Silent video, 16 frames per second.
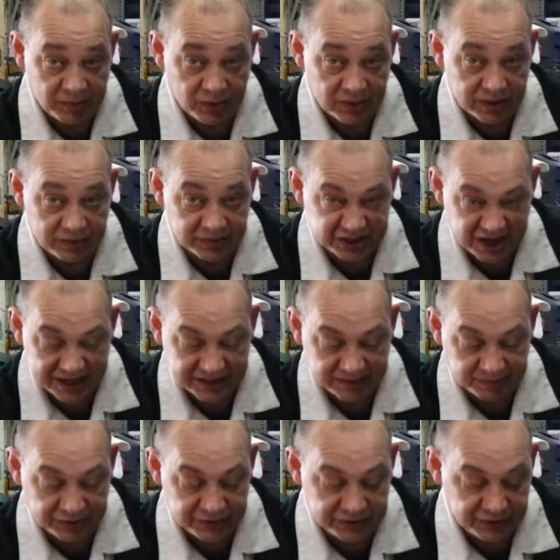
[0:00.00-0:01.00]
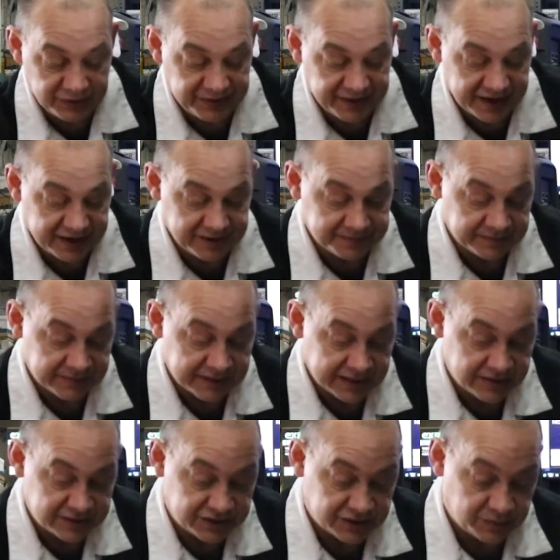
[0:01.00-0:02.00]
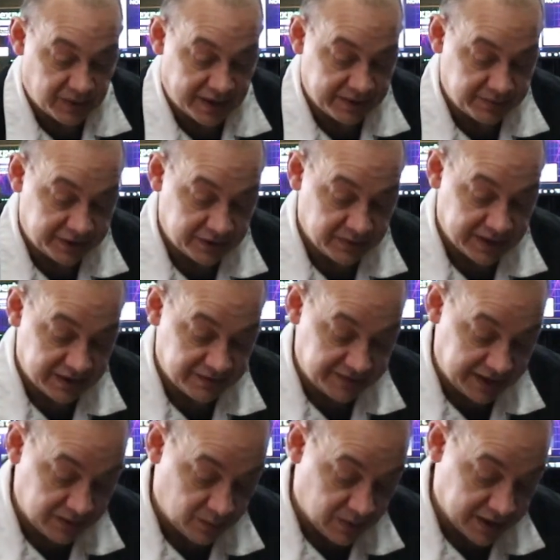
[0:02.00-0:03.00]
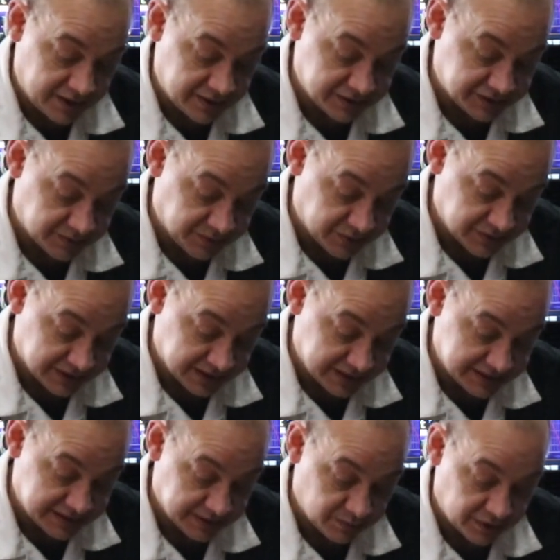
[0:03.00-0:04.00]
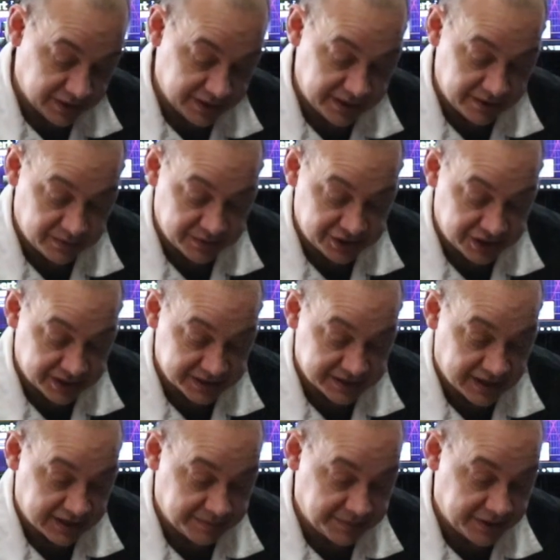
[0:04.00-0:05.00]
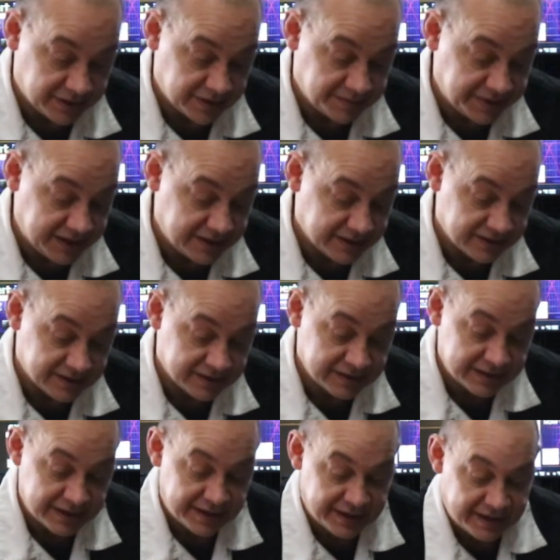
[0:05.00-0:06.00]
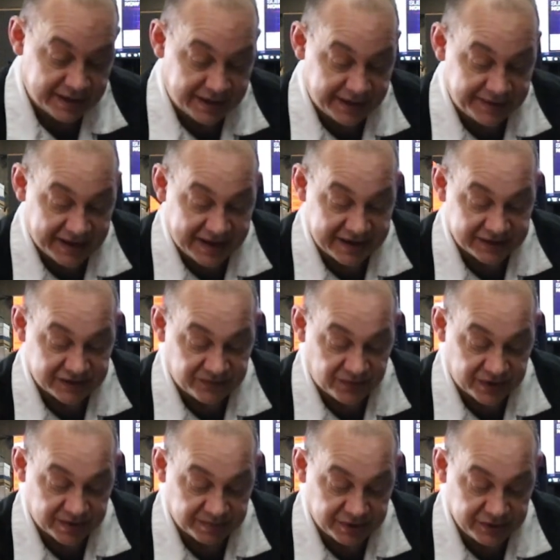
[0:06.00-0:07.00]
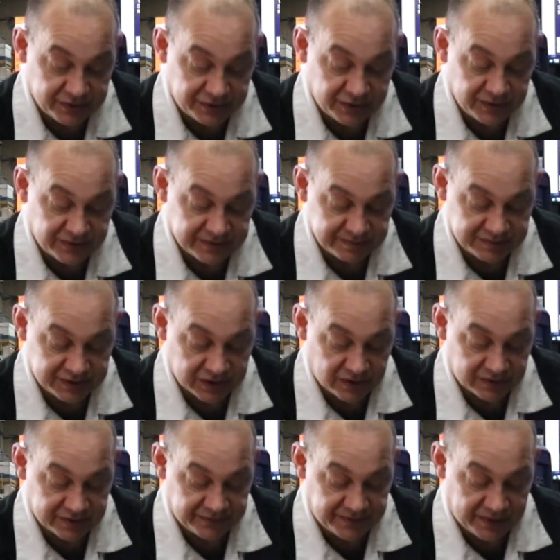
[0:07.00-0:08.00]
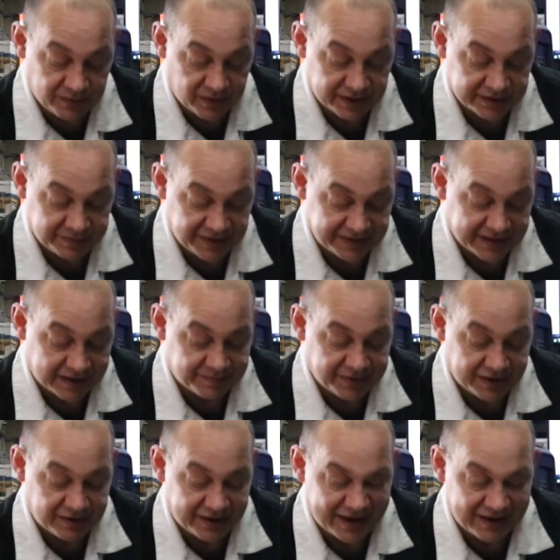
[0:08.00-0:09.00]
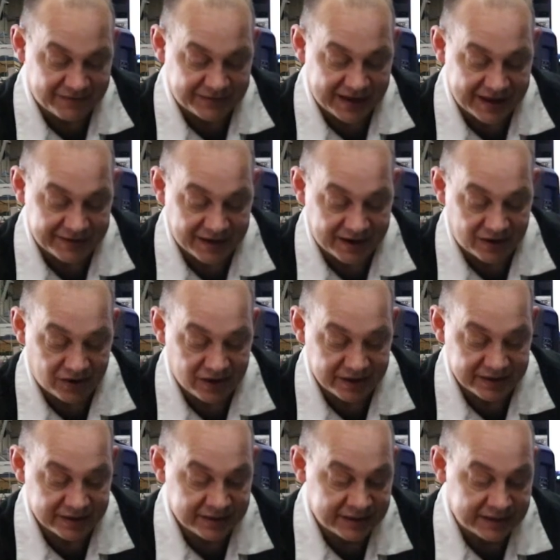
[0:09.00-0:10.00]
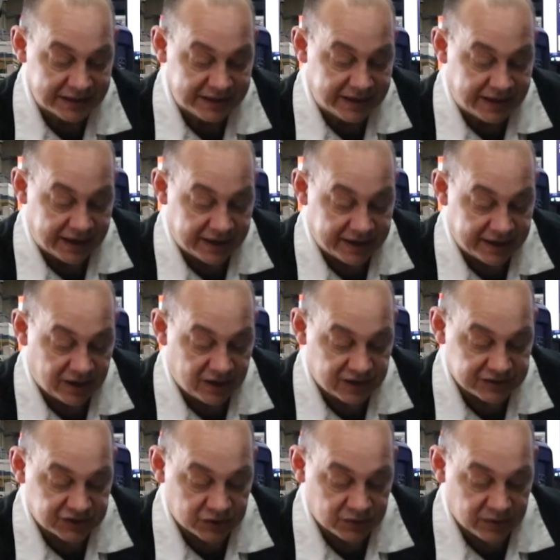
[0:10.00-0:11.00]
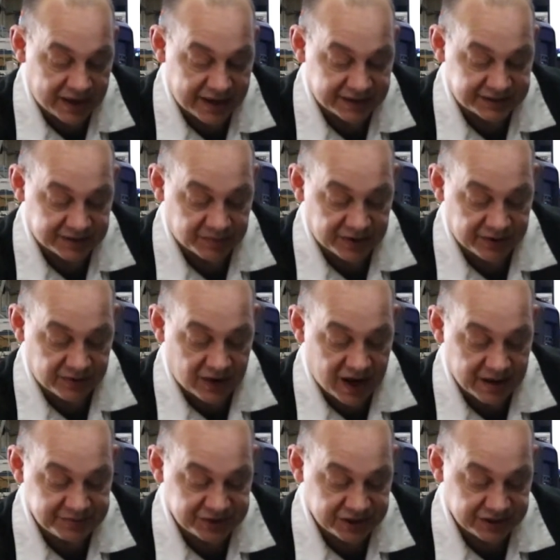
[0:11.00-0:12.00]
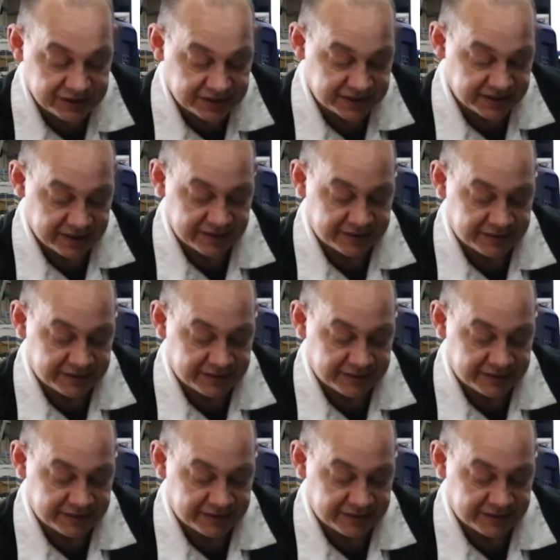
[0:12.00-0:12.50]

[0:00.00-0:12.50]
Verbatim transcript: board, which has Bluetooth in it, which is why we do have a wire supposedly somewhere here, which does not appear to be here. And that is for the Bluetooth. So if I wanted to make that better, I'd have to add that on. It also has some other options.